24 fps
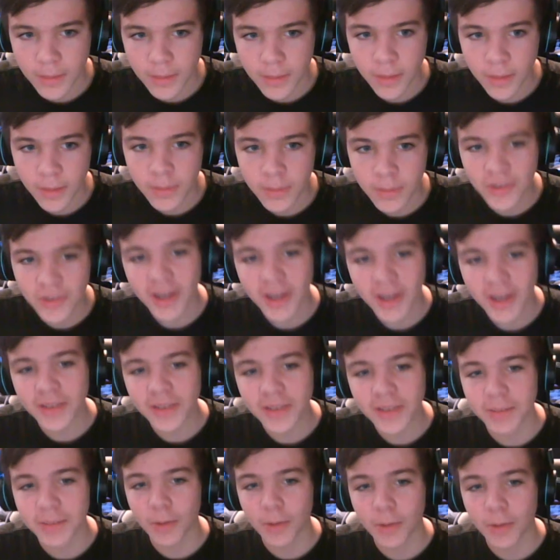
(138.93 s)

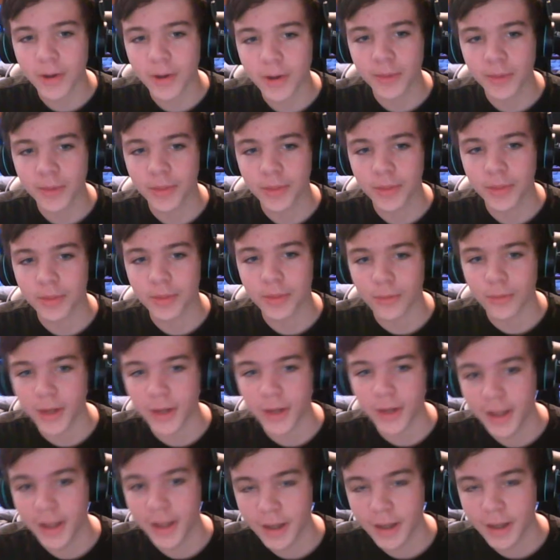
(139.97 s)
Besides like Mario
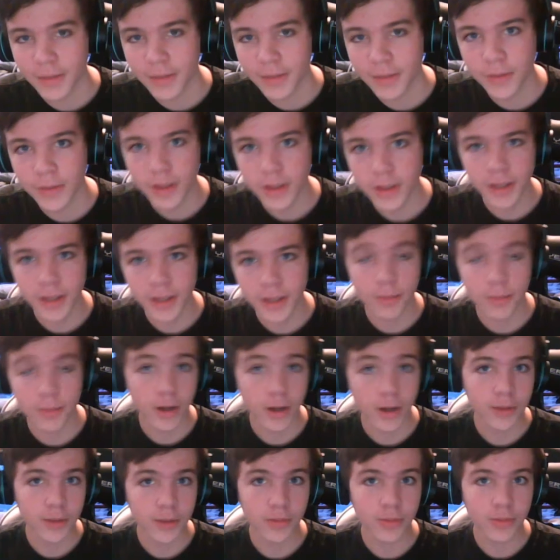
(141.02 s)
3, I feel like
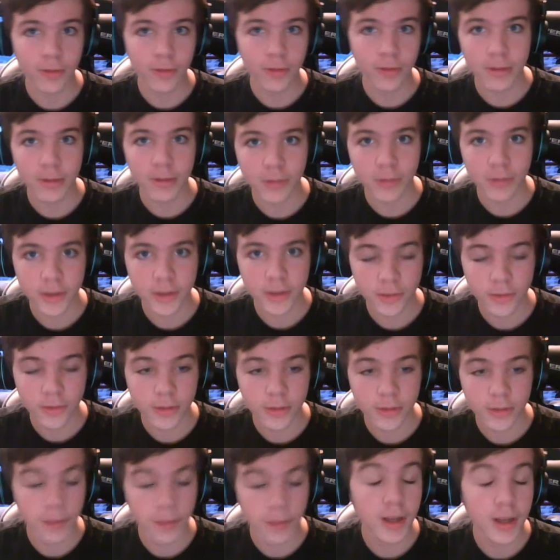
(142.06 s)
Mario 3 was,
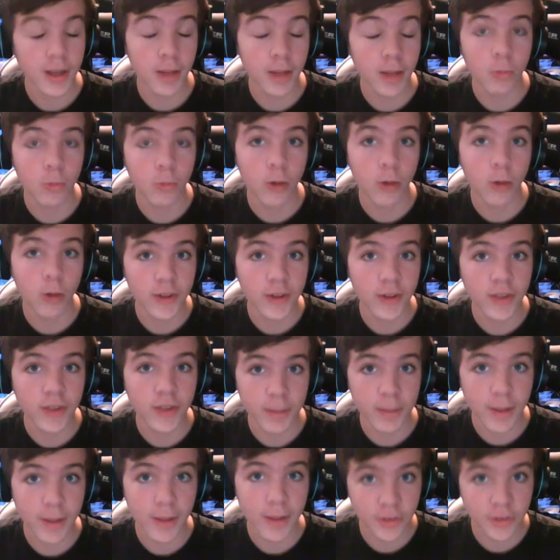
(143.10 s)
it was
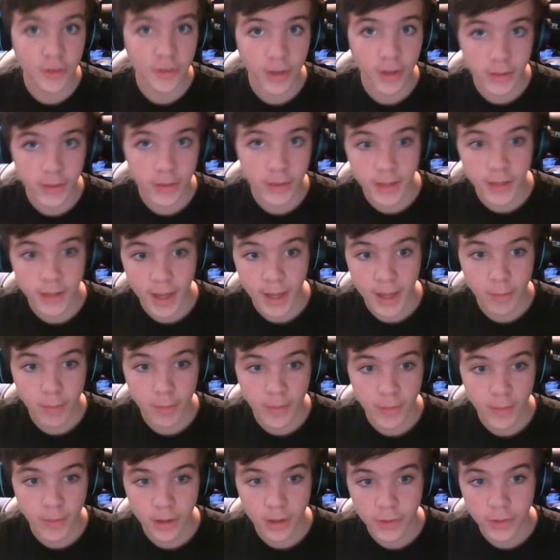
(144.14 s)
the best-selling game
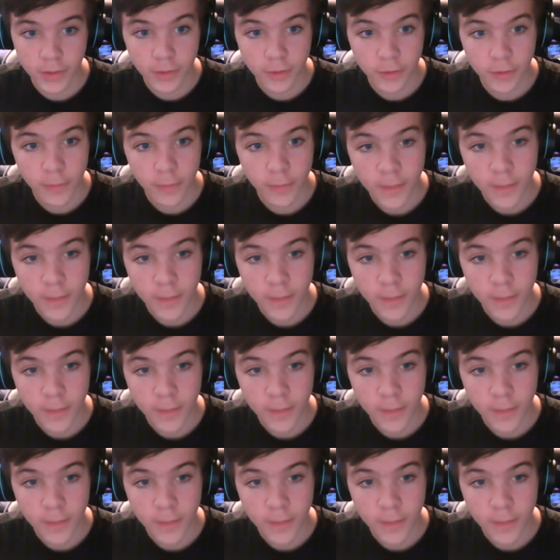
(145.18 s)
on the console.